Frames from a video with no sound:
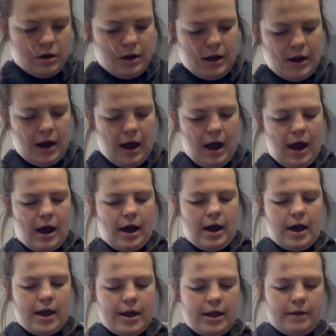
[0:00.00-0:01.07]
And
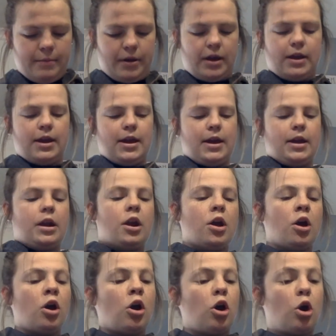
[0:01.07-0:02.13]
I am again
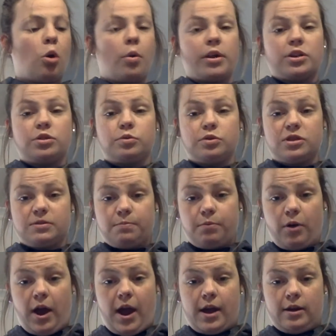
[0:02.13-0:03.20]
going to
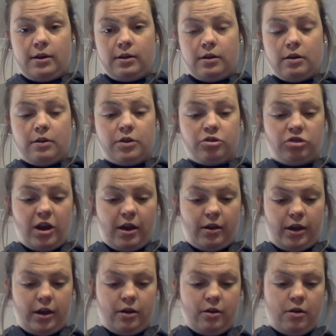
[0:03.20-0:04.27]
spread the
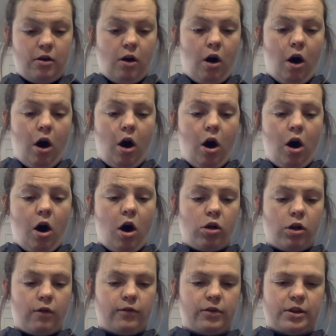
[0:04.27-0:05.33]
jelly all
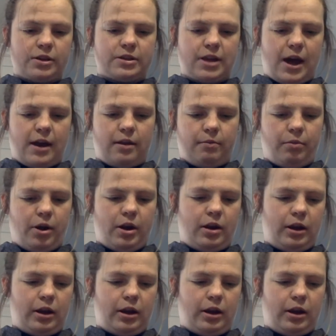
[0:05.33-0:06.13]
over this side of the bread.